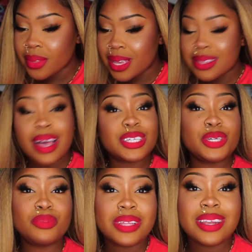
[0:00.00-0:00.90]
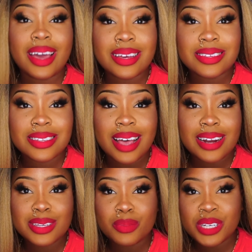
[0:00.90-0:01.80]
It's actually really nice. I
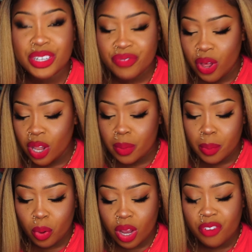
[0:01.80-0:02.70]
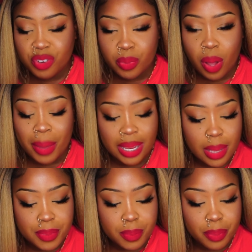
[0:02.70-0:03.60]
just wish I felt a little bit more comfortable on my
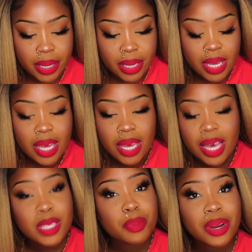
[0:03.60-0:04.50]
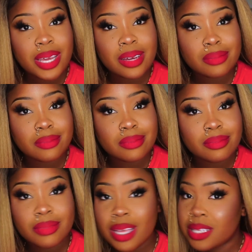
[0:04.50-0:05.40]
lips, but it's pretty.
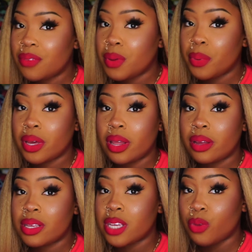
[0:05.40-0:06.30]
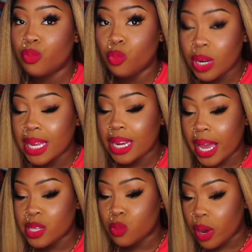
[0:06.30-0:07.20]
It's definitely a pretty color. It's a really
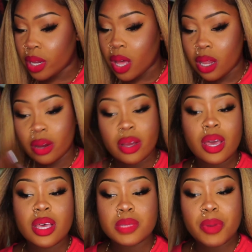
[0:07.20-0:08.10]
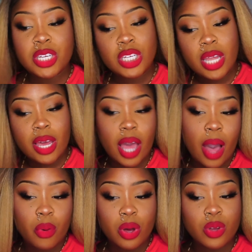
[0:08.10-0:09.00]
nice red color, especially like
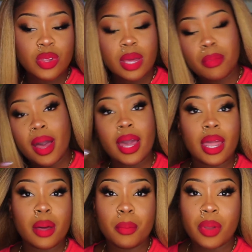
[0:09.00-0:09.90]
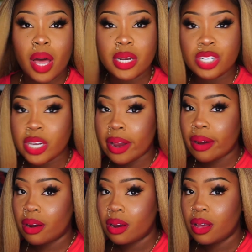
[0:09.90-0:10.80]
how it goes with like my like blondish
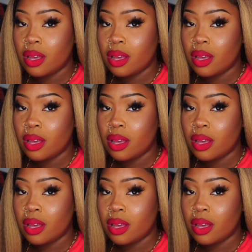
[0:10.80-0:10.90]
hair.